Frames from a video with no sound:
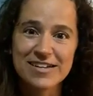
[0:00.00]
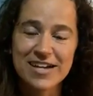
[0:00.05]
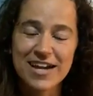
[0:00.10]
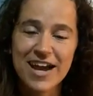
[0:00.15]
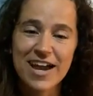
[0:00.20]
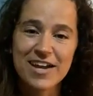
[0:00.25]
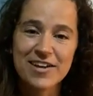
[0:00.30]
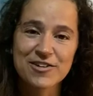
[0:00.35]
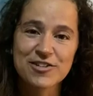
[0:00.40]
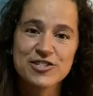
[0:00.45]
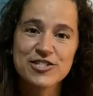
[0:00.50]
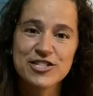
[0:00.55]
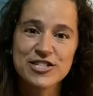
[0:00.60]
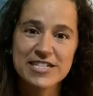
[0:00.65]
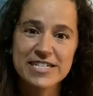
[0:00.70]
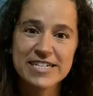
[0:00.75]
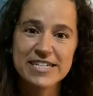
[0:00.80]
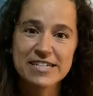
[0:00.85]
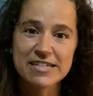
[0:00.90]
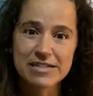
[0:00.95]

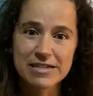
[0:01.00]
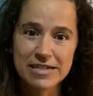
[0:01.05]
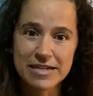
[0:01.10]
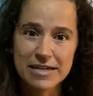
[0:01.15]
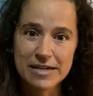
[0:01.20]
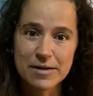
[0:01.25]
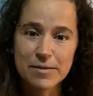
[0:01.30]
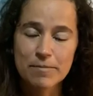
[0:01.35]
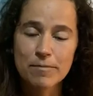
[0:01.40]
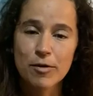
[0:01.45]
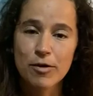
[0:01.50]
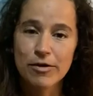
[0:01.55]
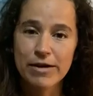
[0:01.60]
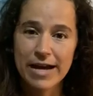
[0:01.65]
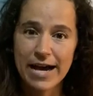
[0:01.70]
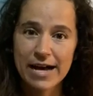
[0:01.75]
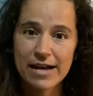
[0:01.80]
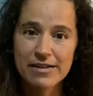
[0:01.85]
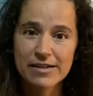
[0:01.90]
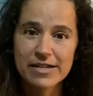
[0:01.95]
energy healing
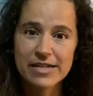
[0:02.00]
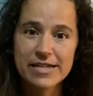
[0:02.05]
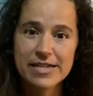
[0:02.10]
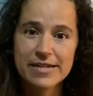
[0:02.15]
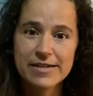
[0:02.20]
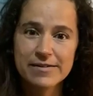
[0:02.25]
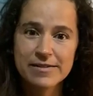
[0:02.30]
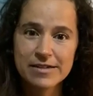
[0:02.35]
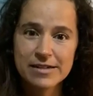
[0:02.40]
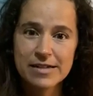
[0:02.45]
modality